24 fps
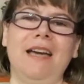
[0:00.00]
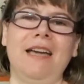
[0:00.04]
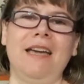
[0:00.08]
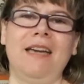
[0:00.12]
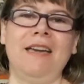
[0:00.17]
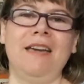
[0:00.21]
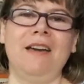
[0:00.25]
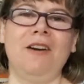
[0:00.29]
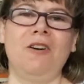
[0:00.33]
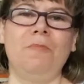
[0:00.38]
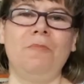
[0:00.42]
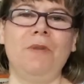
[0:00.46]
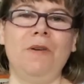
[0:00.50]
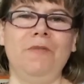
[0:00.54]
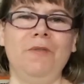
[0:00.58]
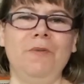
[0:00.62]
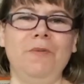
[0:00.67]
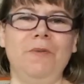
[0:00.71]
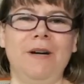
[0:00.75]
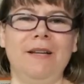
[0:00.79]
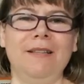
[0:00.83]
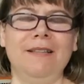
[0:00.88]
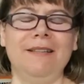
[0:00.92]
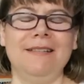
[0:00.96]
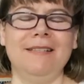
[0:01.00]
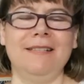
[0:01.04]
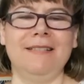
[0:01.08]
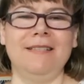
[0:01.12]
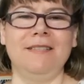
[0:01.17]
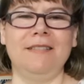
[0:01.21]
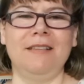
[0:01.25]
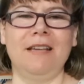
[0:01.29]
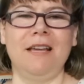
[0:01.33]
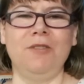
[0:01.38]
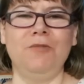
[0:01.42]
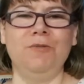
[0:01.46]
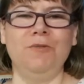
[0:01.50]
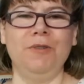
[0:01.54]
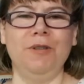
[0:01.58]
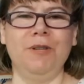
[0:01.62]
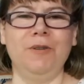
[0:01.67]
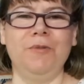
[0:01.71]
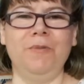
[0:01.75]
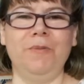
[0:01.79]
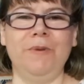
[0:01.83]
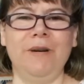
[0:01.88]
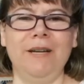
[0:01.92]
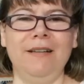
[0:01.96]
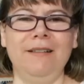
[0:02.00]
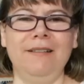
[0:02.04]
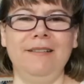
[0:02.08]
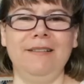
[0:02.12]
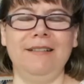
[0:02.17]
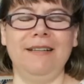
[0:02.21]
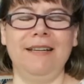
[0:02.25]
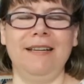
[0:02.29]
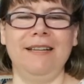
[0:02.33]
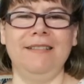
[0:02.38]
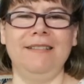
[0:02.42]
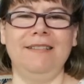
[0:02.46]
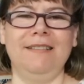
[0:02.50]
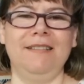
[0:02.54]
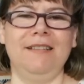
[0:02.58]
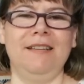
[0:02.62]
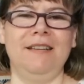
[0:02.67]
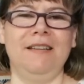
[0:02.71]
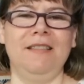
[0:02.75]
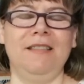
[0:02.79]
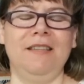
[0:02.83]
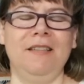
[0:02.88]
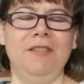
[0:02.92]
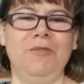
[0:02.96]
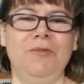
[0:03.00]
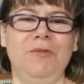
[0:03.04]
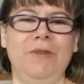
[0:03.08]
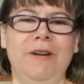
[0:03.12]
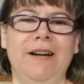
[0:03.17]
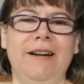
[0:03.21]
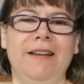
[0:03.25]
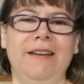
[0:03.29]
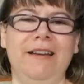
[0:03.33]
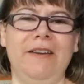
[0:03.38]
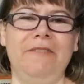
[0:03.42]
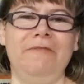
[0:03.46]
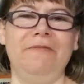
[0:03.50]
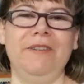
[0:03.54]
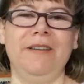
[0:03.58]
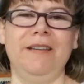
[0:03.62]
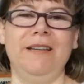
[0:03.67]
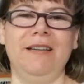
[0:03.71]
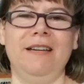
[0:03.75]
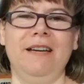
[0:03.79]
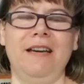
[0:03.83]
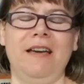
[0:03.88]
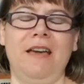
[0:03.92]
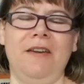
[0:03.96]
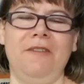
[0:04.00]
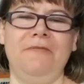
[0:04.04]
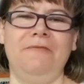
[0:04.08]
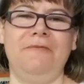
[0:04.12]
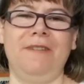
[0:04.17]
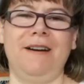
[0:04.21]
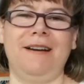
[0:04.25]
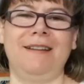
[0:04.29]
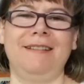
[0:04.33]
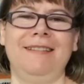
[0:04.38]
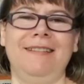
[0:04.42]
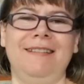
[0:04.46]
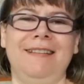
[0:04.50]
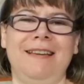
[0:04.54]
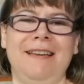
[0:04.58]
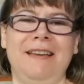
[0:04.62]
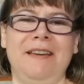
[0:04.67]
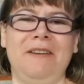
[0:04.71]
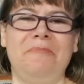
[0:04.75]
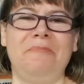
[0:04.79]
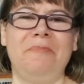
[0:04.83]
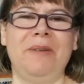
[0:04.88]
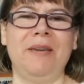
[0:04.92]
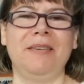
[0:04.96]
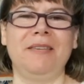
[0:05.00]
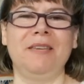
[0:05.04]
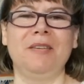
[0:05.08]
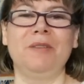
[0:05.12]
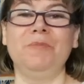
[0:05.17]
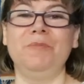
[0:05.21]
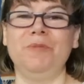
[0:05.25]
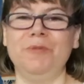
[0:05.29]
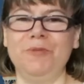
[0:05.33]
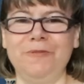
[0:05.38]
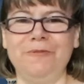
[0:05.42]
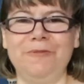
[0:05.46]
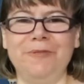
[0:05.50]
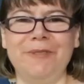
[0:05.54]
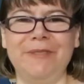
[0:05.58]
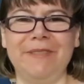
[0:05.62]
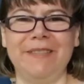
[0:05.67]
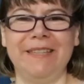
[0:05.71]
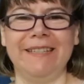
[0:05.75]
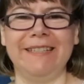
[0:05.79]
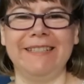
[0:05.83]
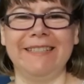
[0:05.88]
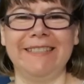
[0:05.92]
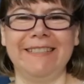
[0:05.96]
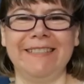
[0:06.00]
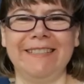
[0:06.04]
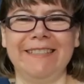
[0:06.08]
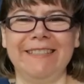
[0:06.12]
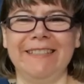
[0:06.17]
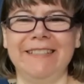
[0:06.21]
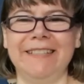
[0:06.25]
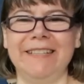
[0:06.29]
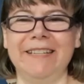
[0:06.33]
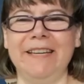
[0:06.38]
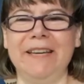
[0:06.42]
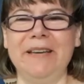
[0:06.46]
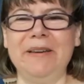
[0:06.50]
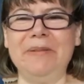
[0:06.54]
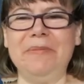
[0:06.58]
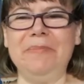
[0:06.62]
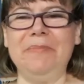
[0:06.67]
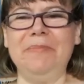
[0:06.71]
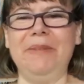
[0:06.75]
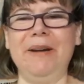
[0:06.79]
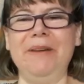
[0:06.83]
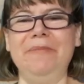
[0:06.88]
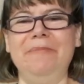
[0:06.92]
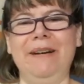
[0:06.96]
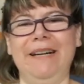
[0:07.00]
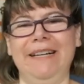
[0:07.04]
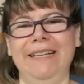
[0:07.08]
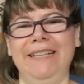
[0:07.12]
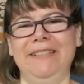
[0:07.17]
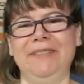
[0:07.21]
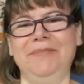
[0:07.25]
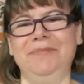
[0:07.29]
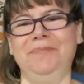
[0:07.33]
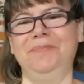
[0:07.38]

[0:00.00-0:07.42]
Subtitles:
I hope everyone is doing well, and that you are having fun making beautiful things. Bye bye.